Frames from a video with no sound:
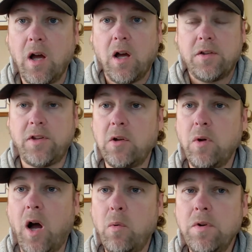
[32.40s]

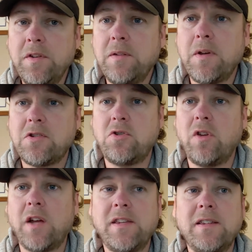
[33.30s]
So I wanted to make sure
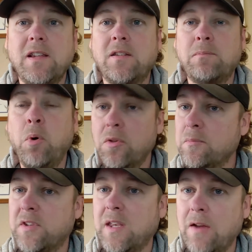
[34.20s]
that I did this, put them
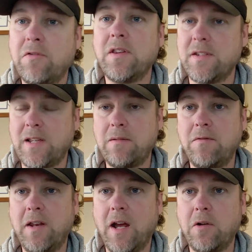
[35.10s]
together in the same
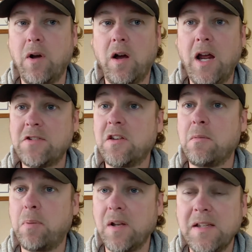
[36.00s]
video. I actually
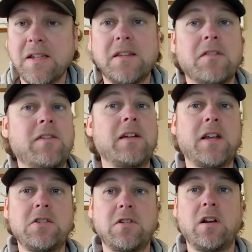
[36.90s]
completed the
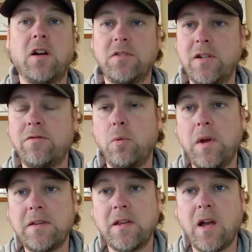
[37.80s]
foundation class several
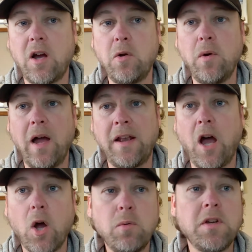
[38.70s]
weeks ago and
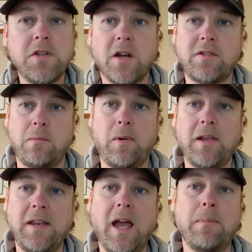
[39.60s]
only just
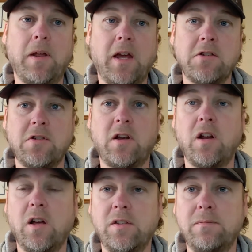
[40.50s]
completed the application
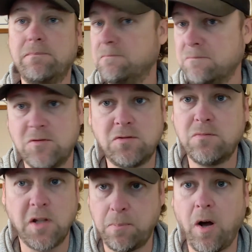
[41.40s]
class
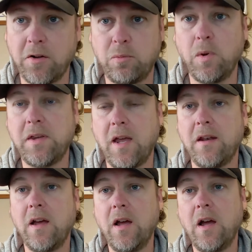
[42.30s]
this past
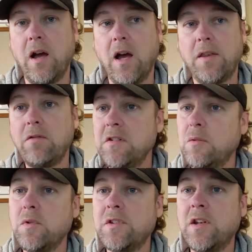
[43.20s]
weekend. And the reason
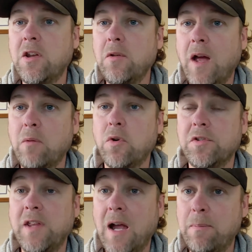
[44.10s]
I wanted to do that
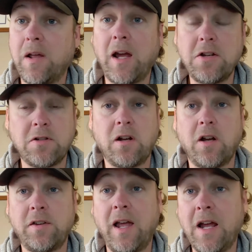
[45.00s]
was the application
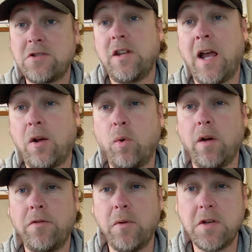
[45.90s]
class I actually had quite a
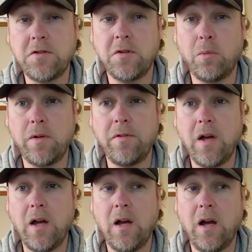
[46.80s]
few issues with.
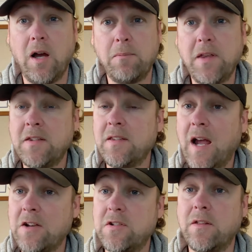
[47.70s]
This is
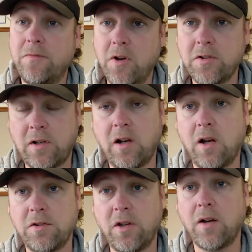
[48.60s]
actually the first
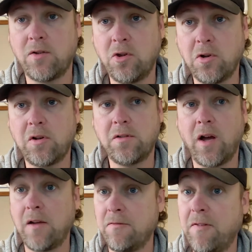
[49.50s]
class that I took that
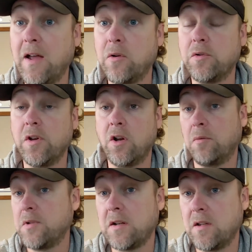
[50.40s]
I failed an
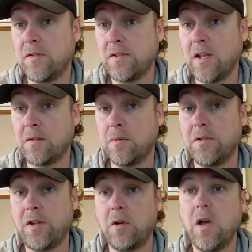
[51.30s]
objective assessment.
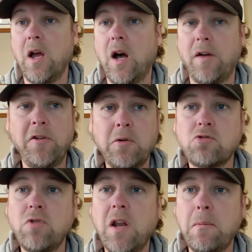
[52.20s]
So I felt it was
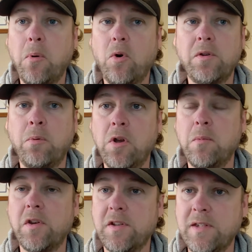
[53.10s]
really important to put them
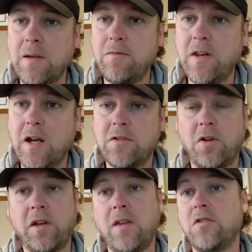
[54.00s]
on the same video so
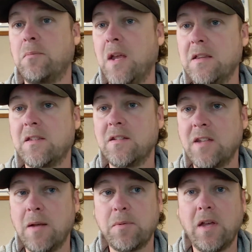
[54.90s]
I can give you some hints and
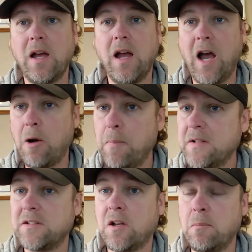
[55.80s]
tips how
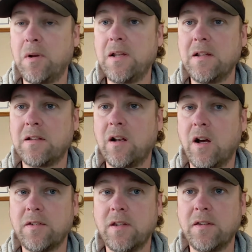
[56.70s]
best to complete these
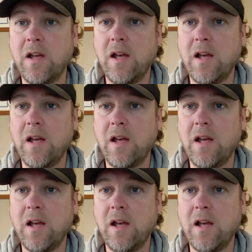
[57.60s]
classes.